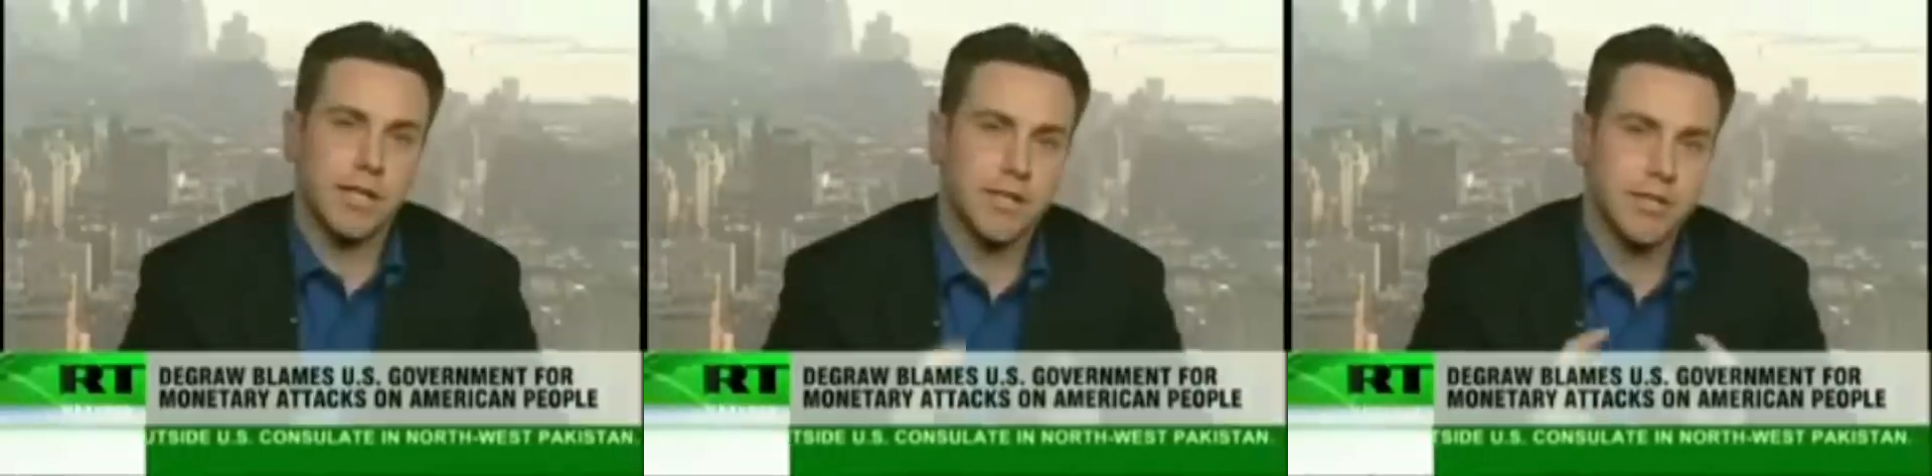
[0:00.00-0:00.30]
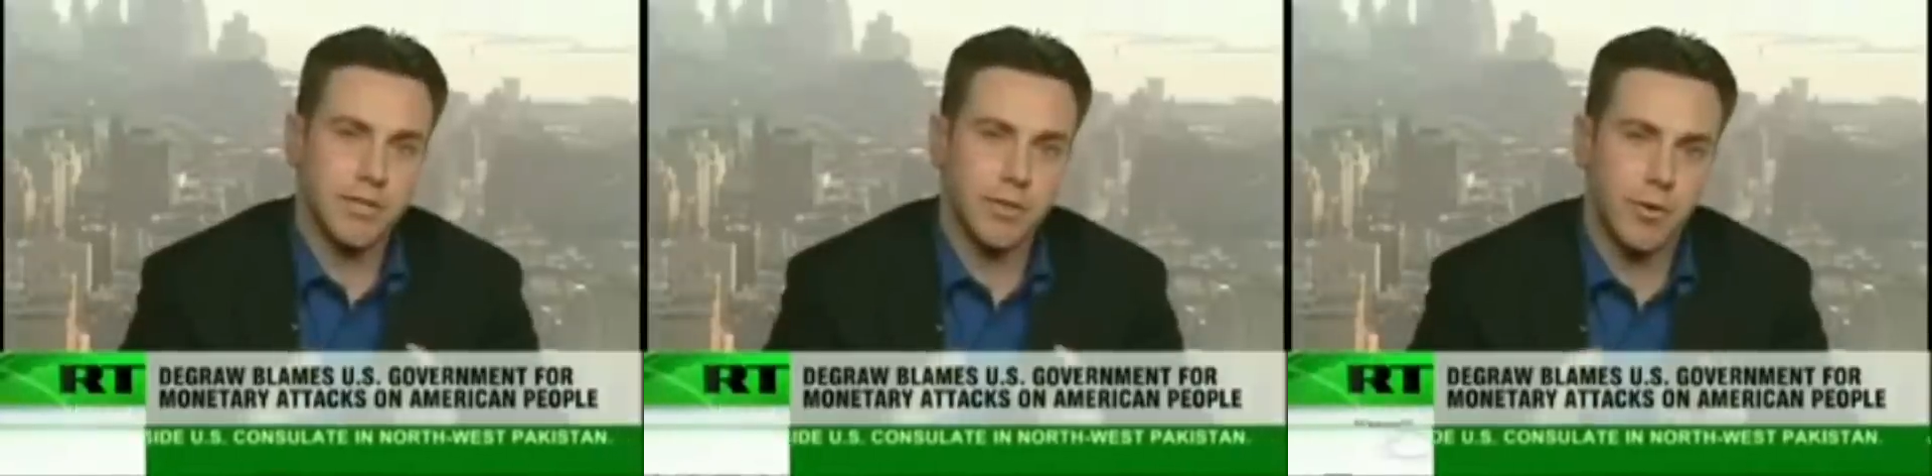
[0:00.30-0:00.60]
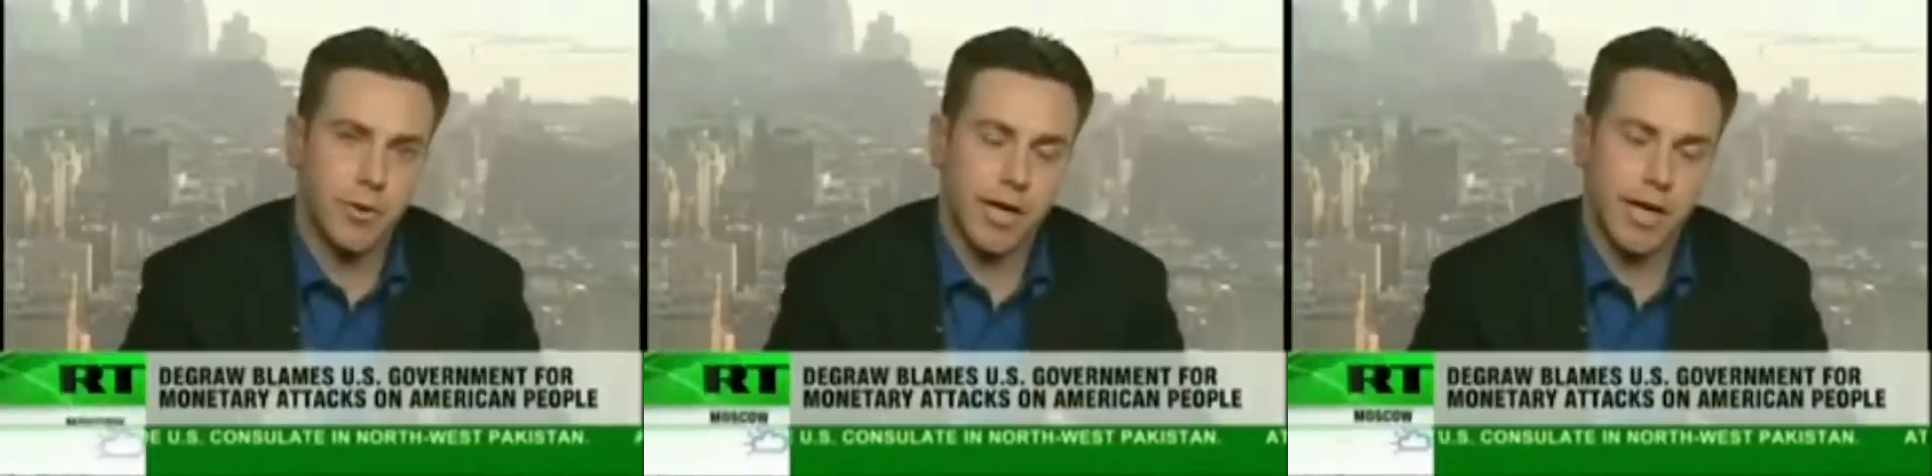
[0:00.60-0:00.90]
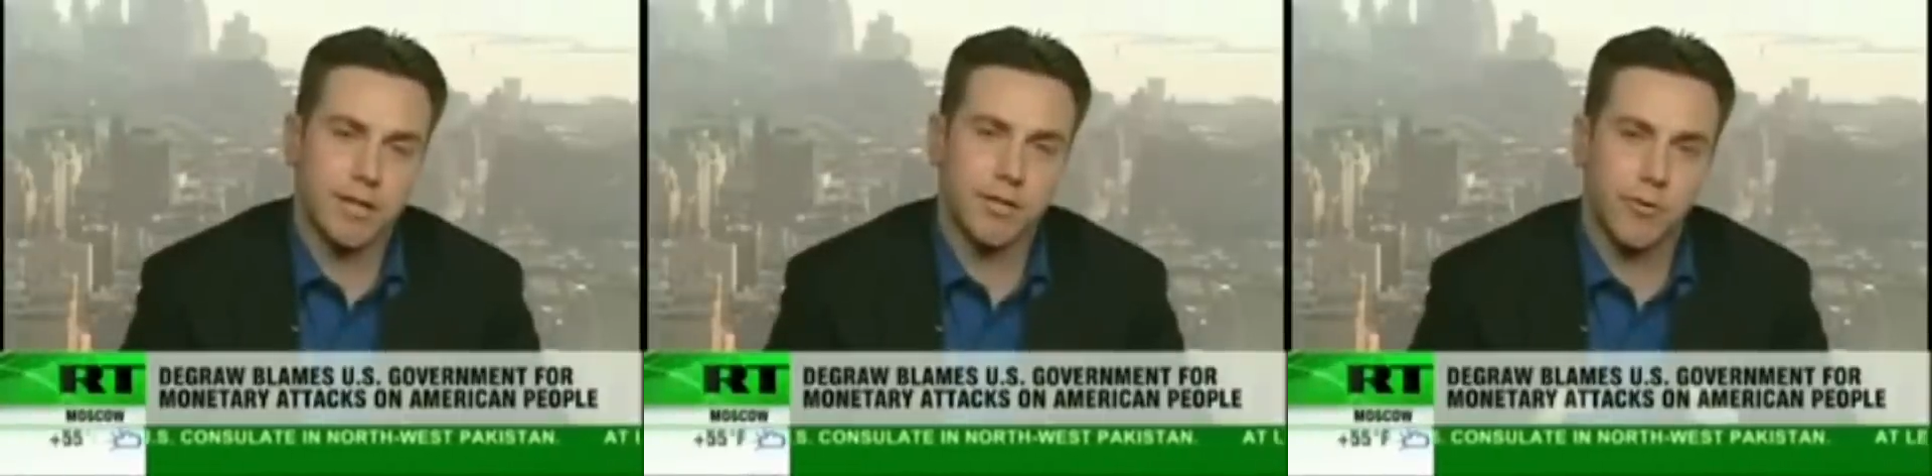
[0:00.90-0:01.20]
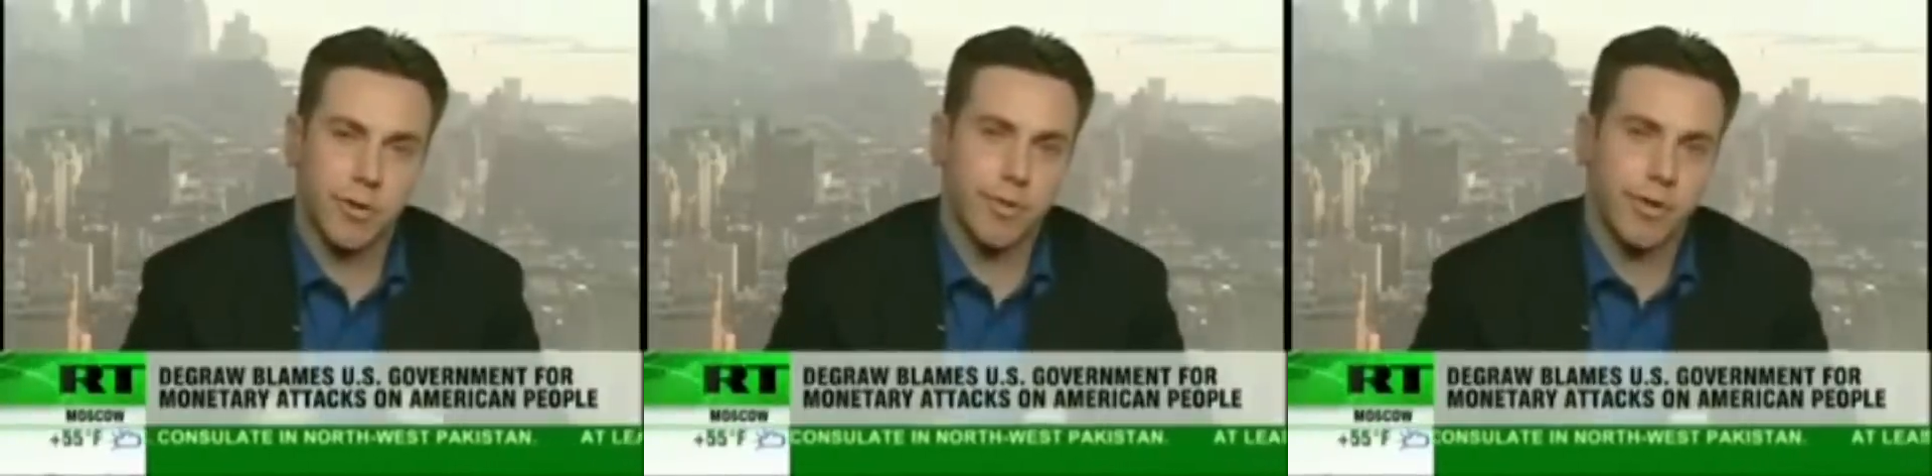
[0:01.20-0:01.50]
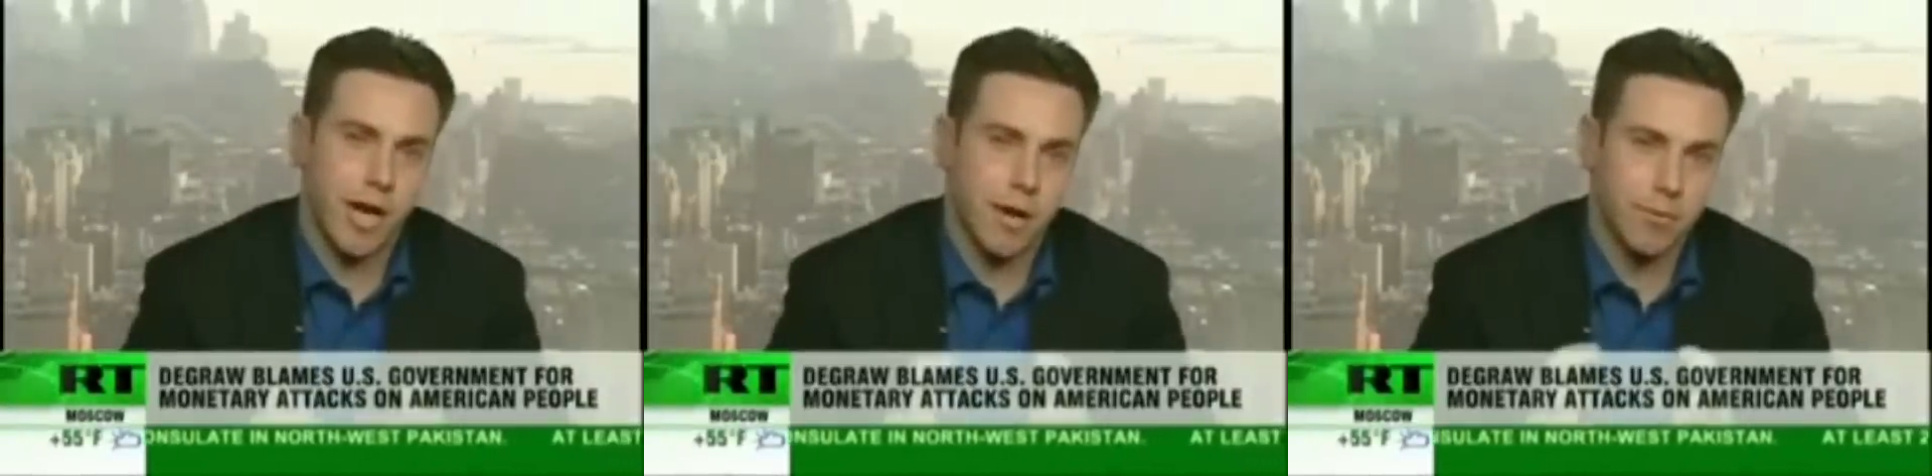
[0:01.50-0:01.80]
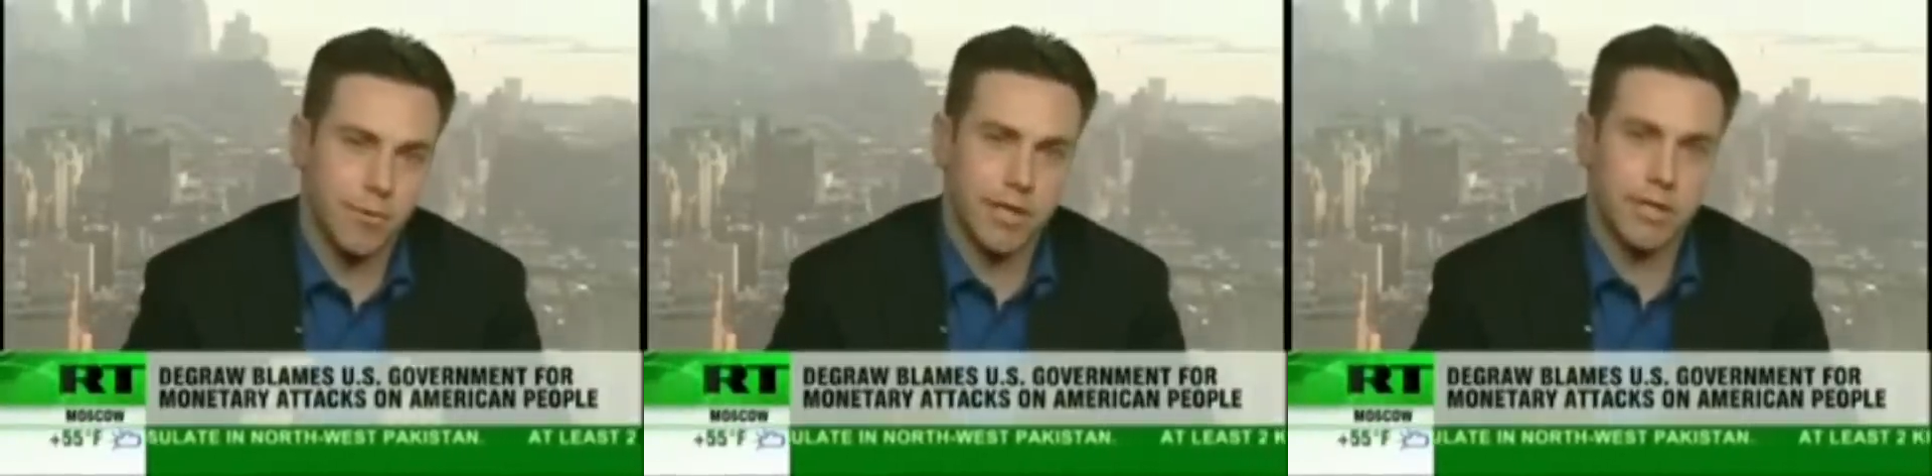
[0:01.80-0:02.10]
This is an organized criminal
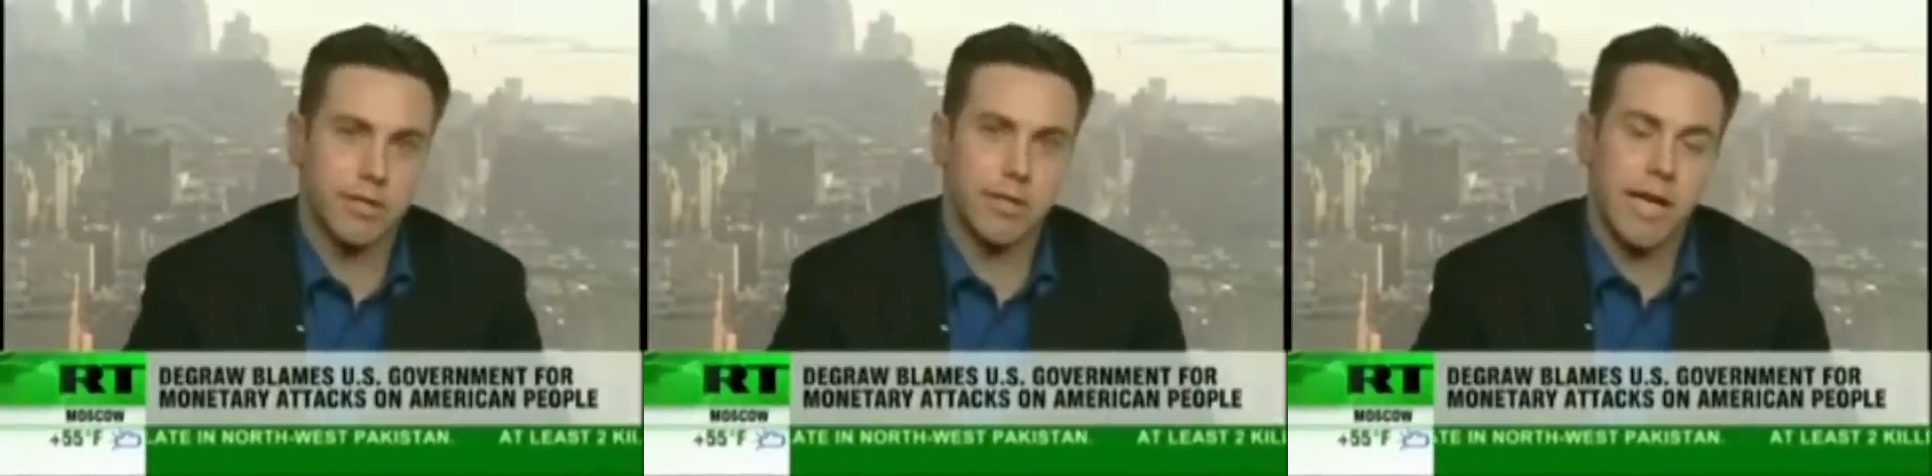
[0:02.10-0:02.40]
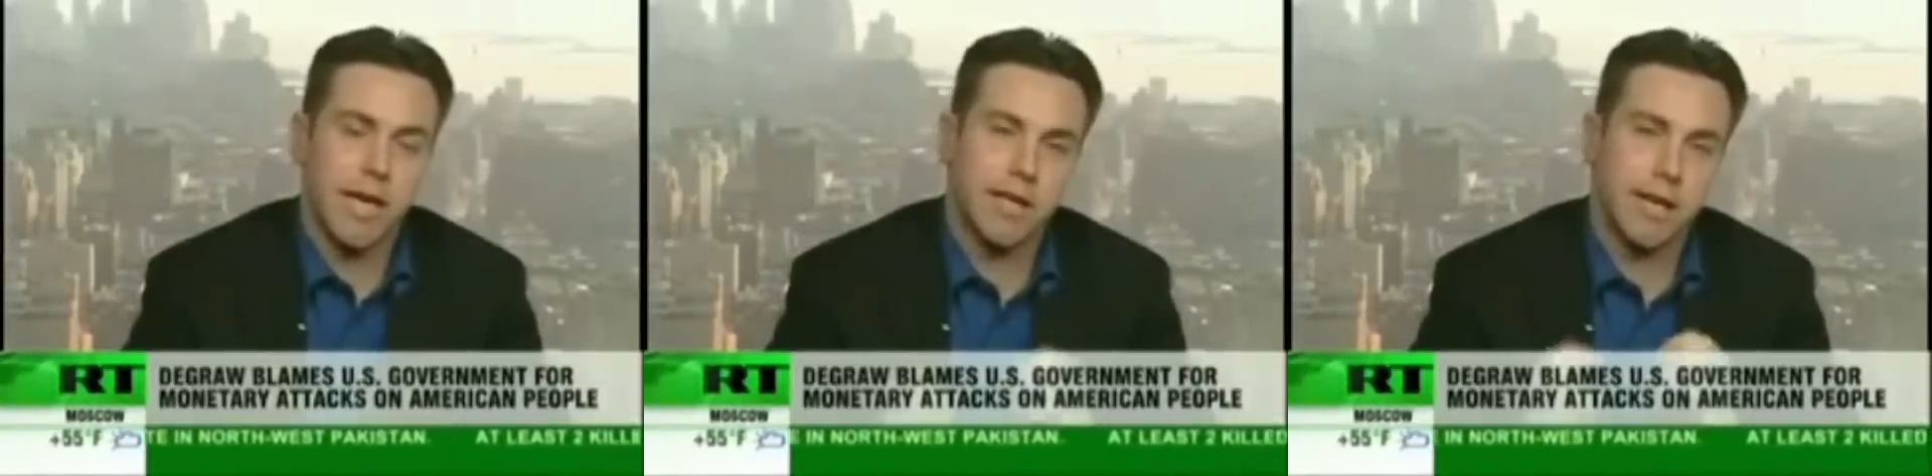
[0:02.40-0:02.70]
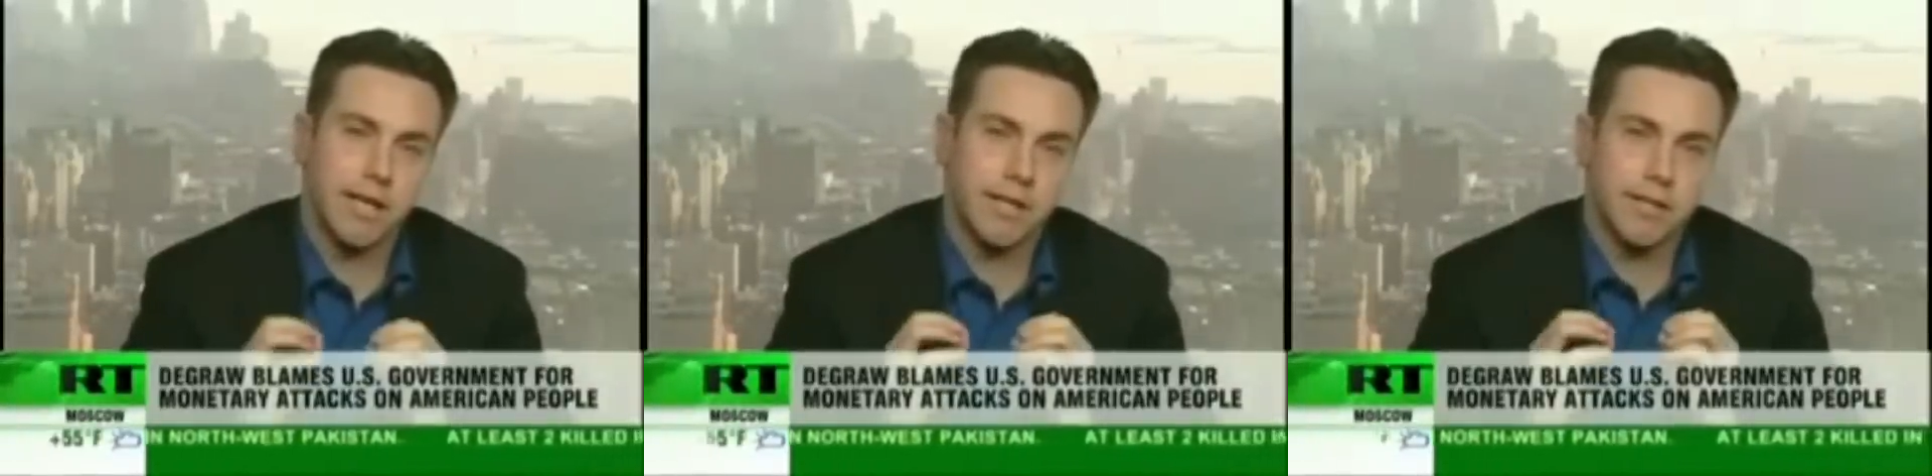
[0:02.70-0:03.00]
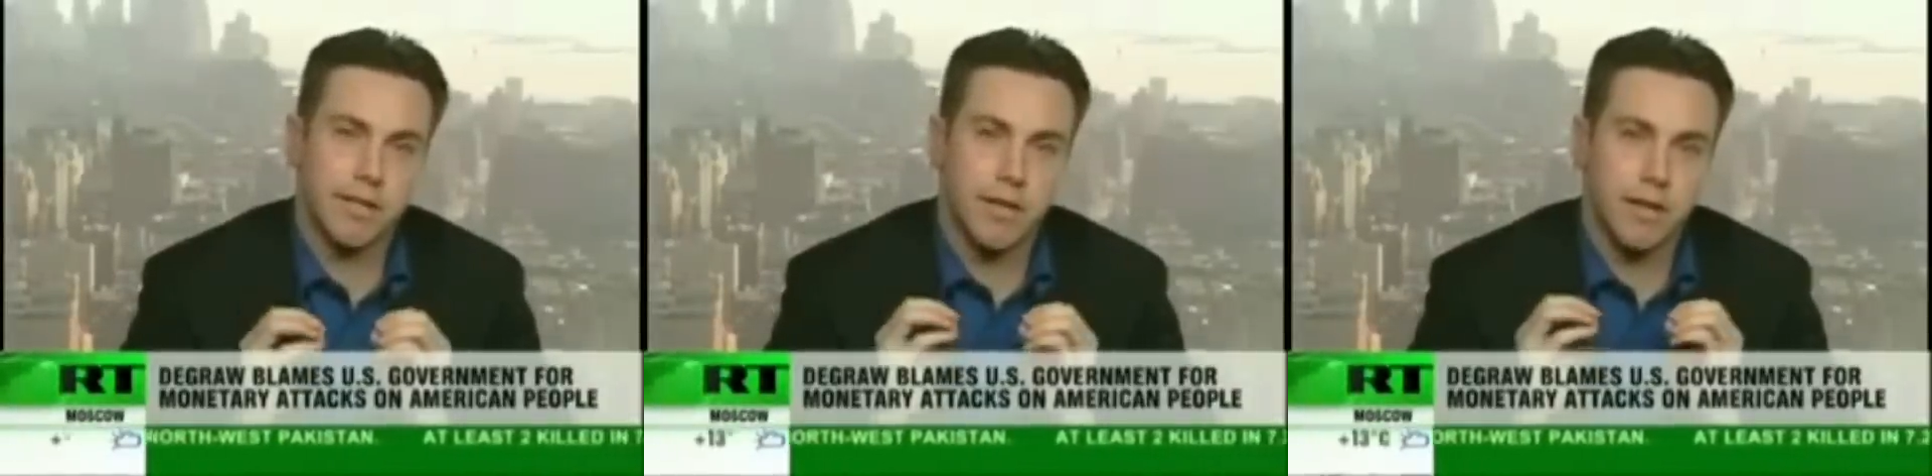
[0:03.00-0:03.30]
operation that is